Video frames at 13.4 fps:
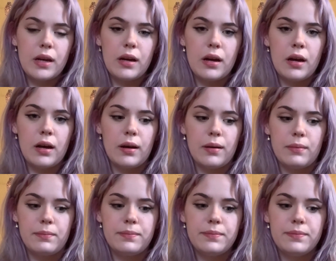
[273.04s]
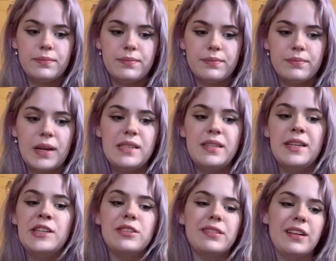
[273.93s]
My
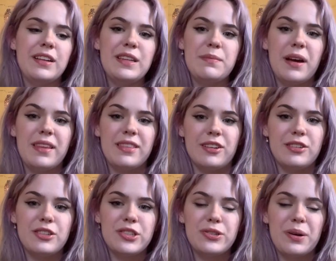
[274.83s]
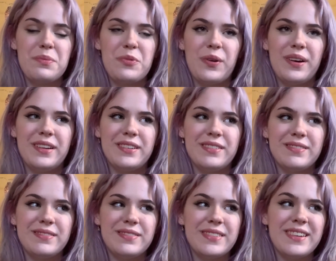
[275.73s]
teacher thought that my thunderstorm
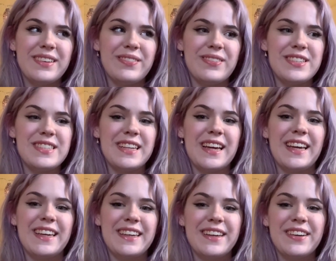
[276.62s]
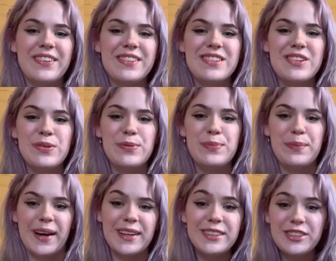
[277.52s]
one was like too
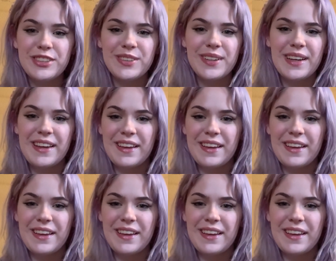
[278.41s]
much,